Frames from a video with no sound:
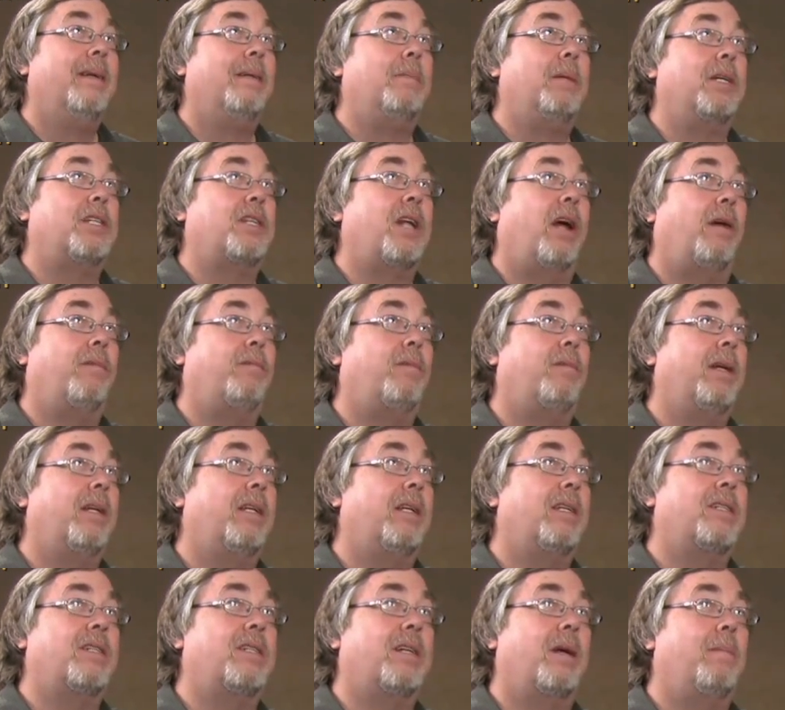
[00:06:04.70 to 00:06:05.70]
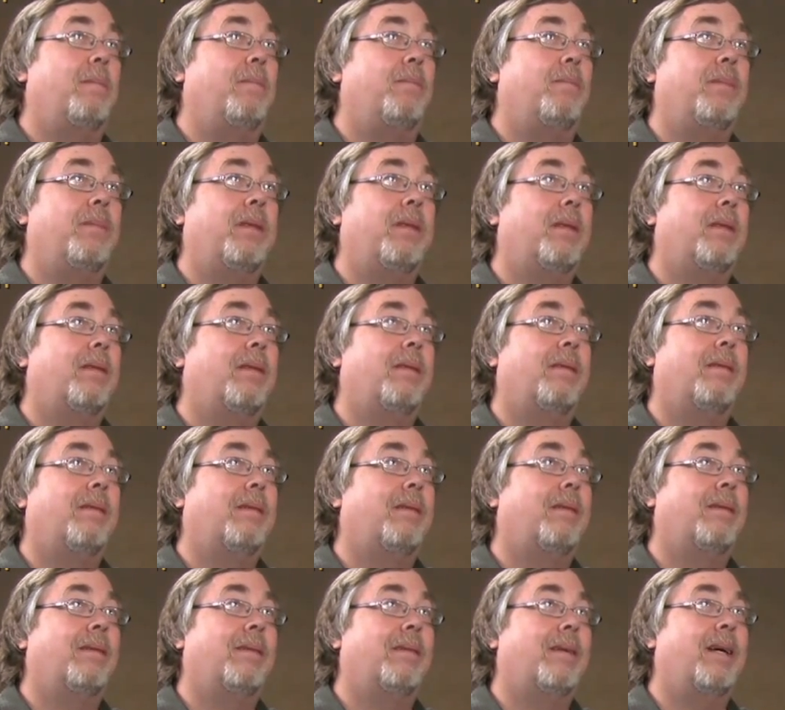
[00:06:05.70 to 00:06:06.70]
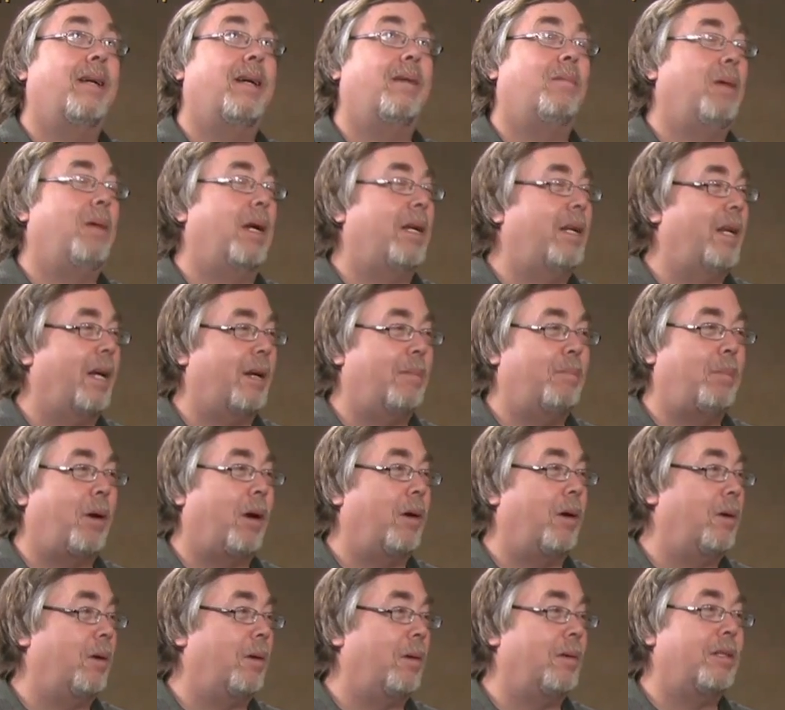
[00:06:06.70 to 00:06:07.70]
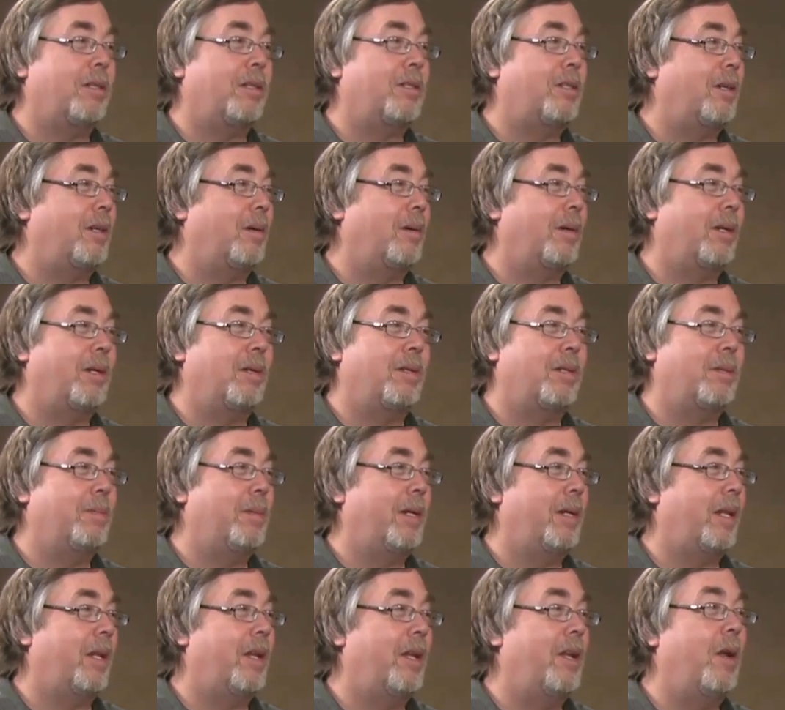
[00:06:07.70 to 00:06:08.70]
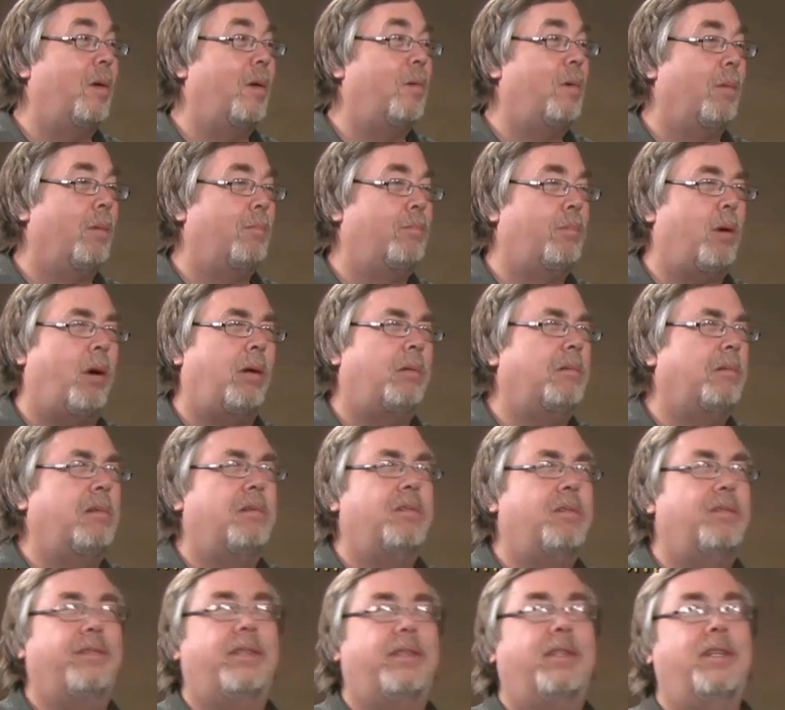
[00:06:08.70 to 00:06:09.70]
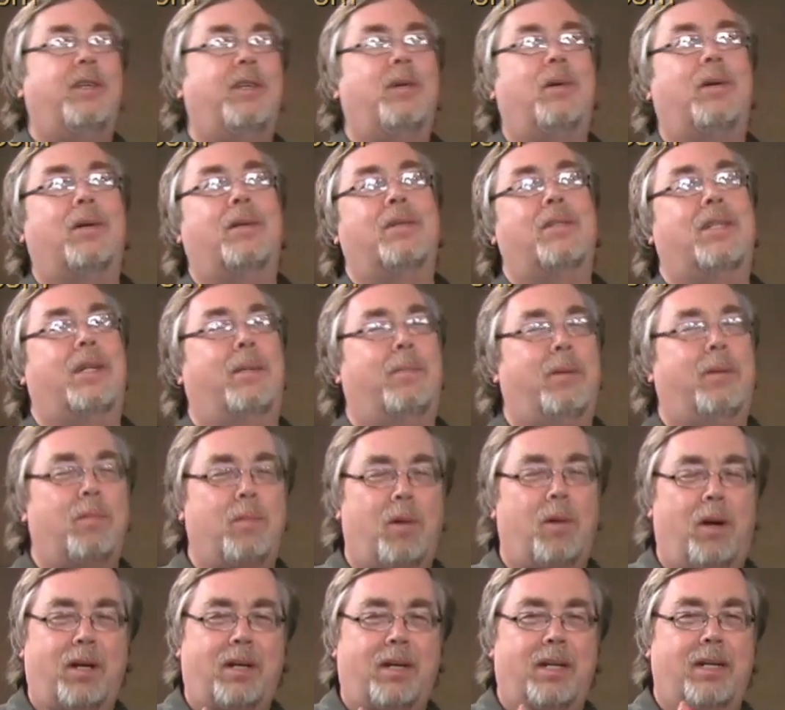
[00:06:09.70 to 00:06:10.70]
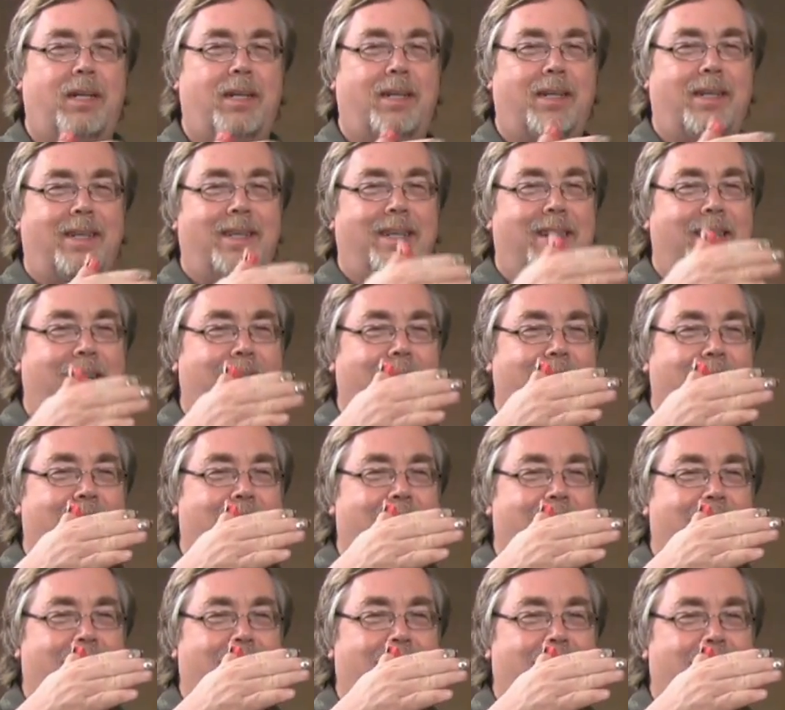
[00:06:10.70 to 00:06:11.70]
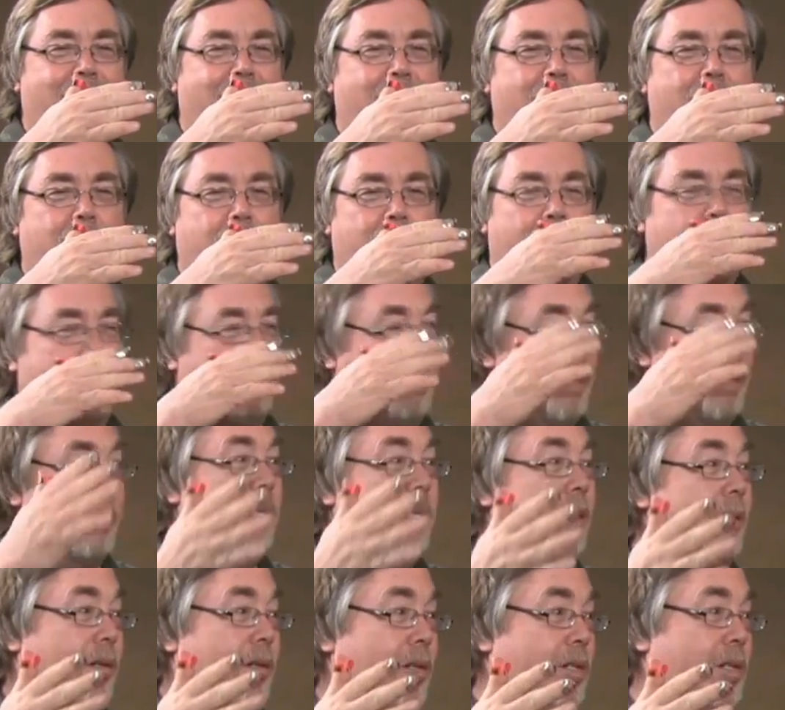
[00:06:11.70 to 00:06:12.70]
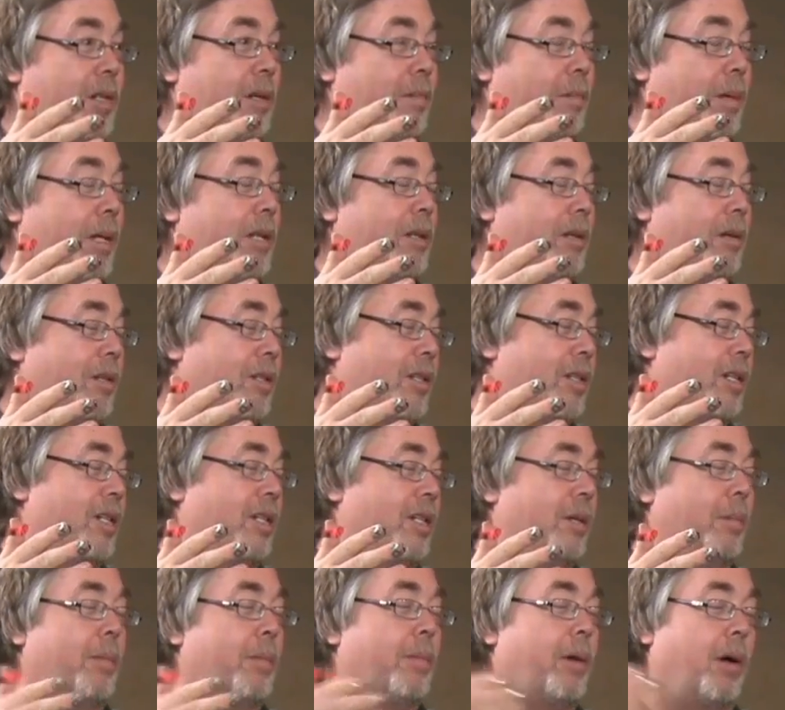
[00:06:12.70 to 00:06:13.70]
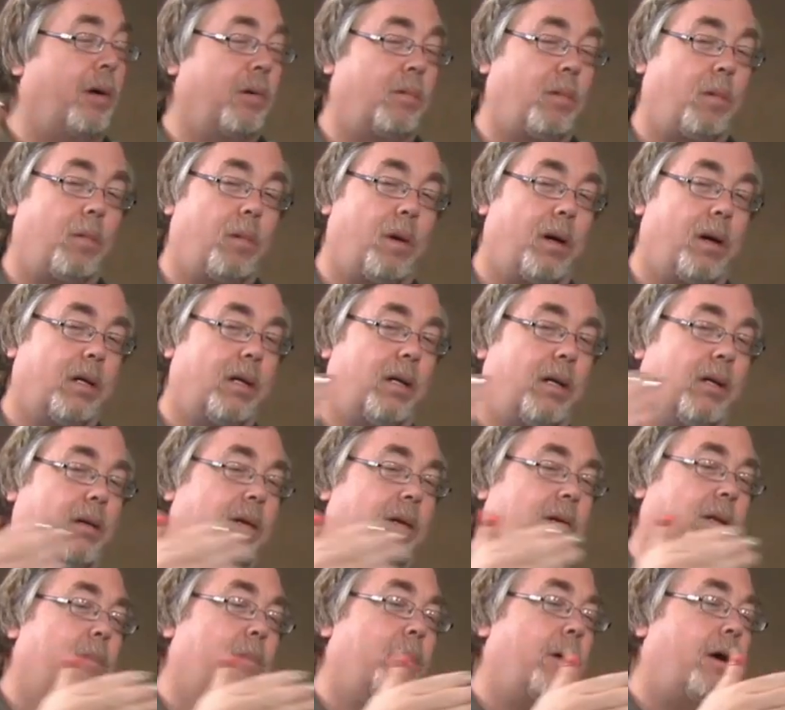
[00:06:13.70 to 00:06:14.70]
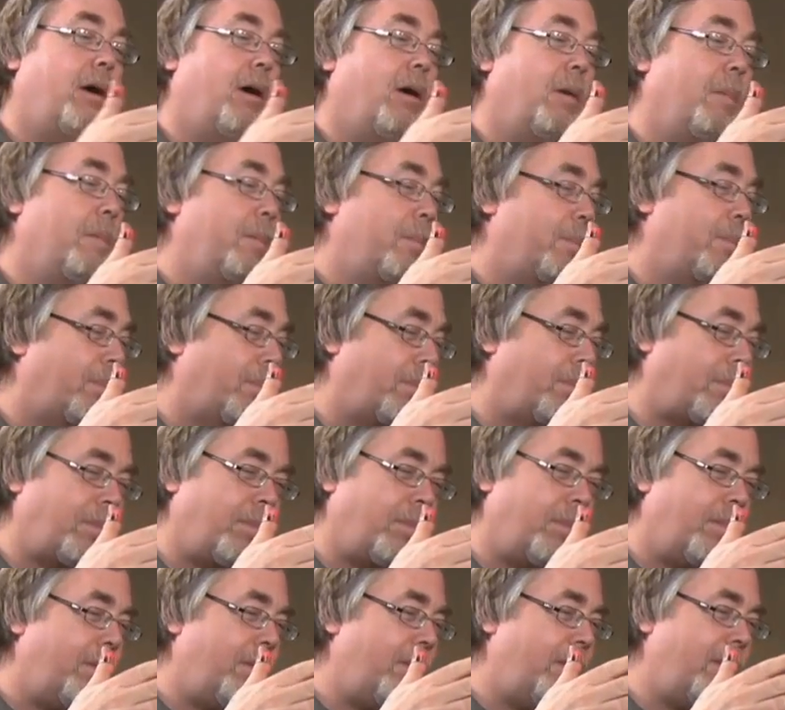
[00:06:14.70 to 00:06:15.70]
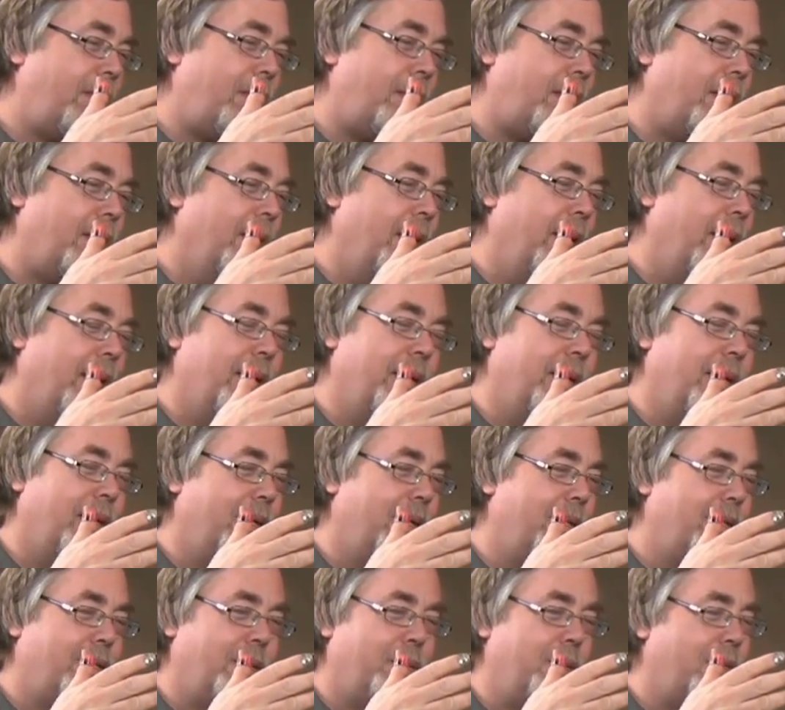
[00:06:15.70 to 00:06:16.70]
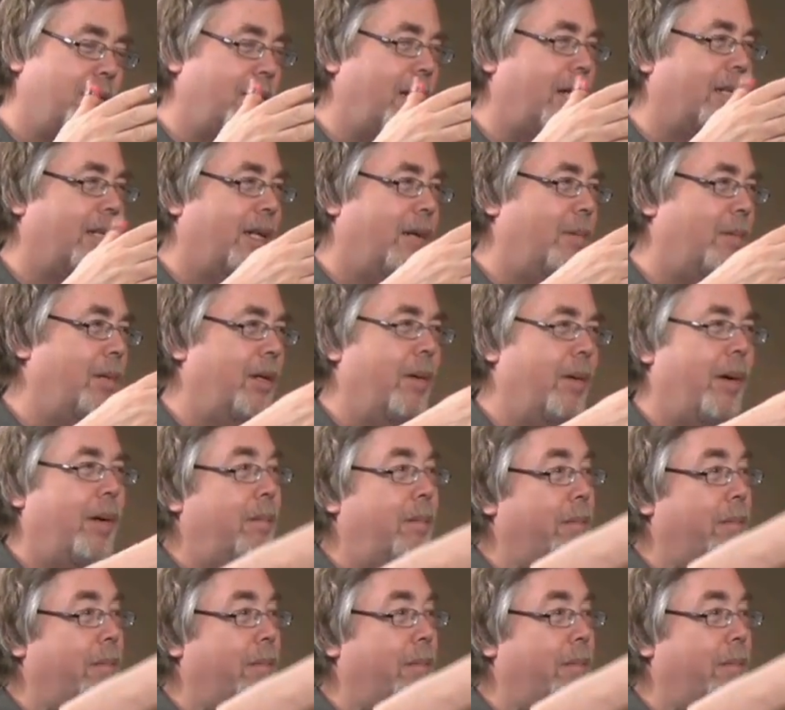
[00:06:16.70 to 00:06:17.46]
myself went into some kind of redneck bar north of Syracuse, in the middle of nowhere, Baldwinsville, New York, or something. Walking, went there to see Jimmy Martin. We're walking along the bar, and Jimmy's not there. We go